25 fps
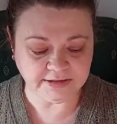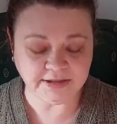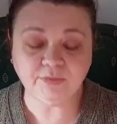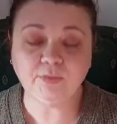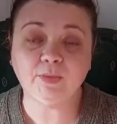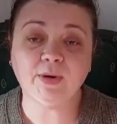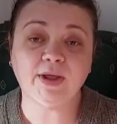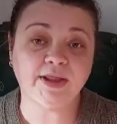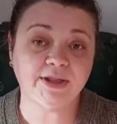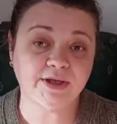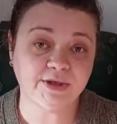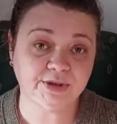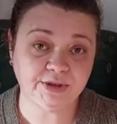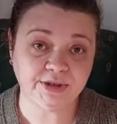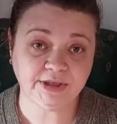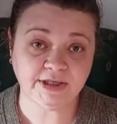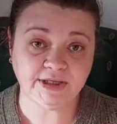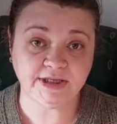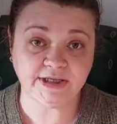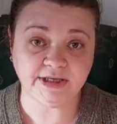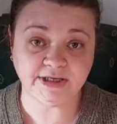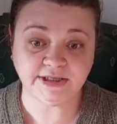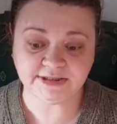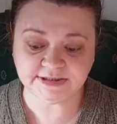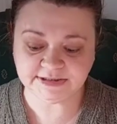weather
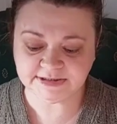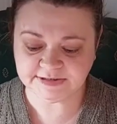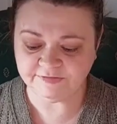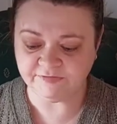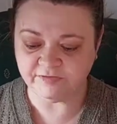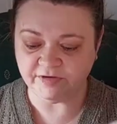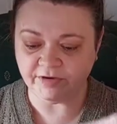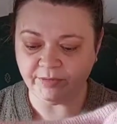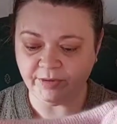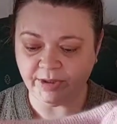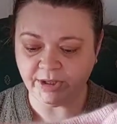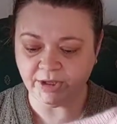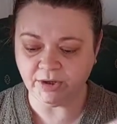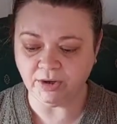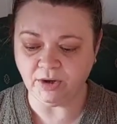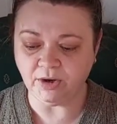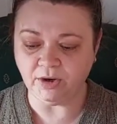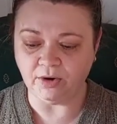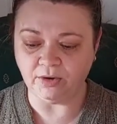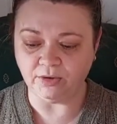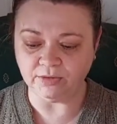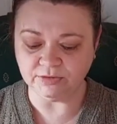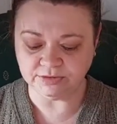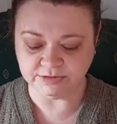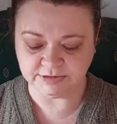it is very
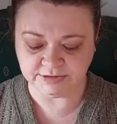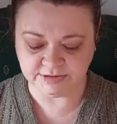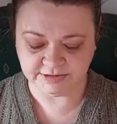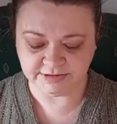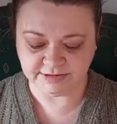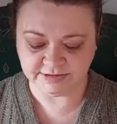cold.